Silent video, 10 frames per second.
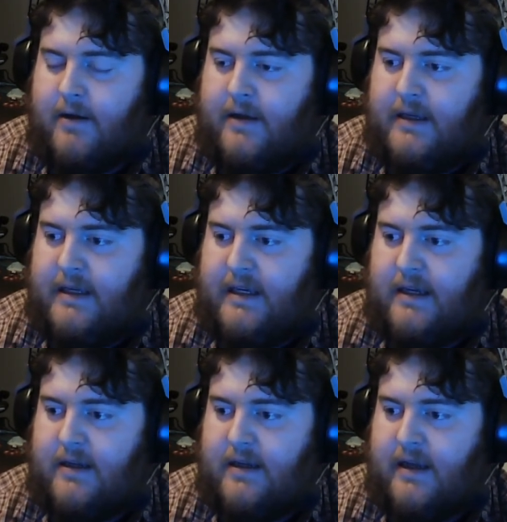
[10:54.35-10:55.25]

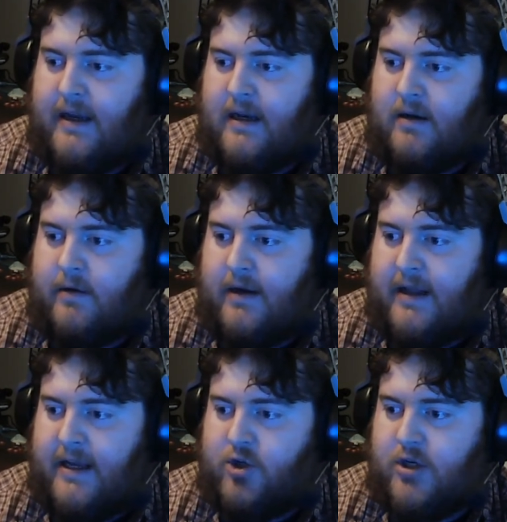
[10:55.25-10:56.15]
heat and
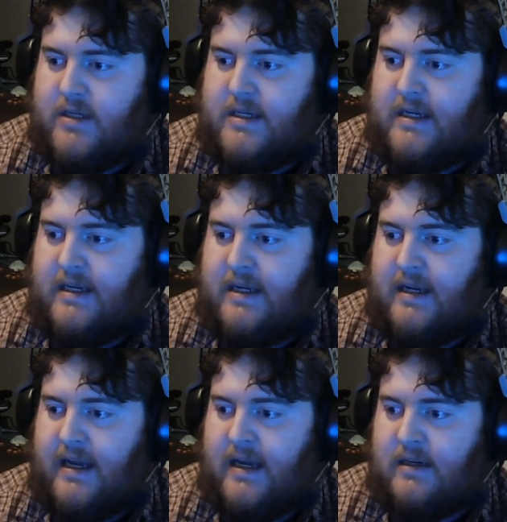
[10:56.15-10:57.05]

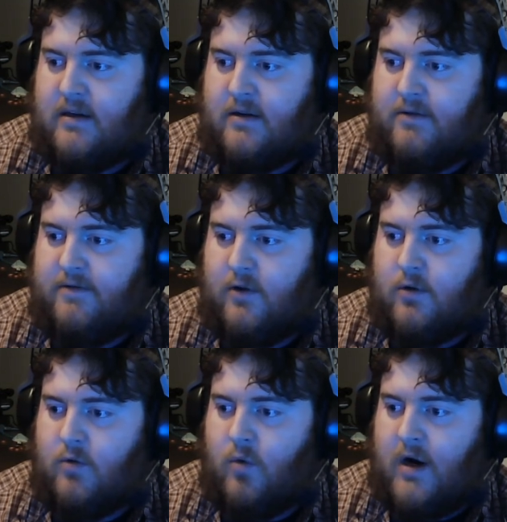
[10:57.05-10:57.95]
electricity and
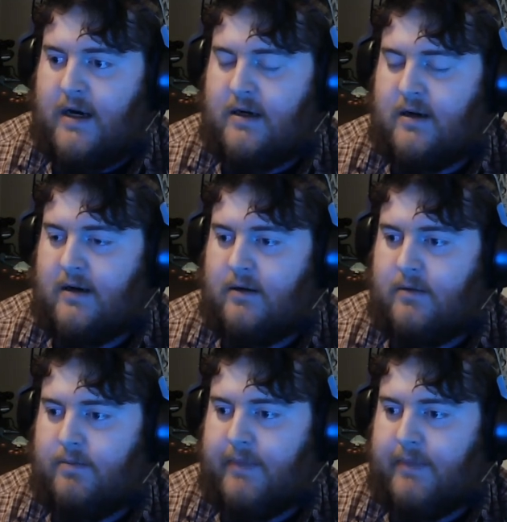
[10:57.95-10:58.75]
food and water